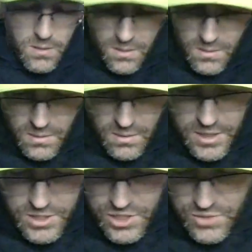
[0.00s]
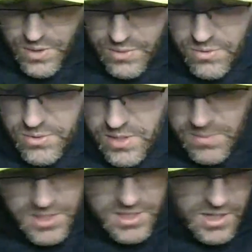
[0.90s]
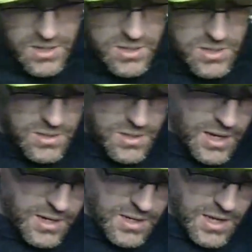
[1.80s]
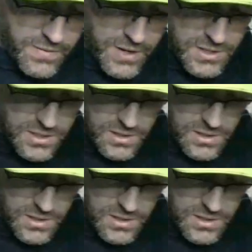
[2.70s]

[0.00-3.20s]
Let's just run through some of the stickers that he gave us.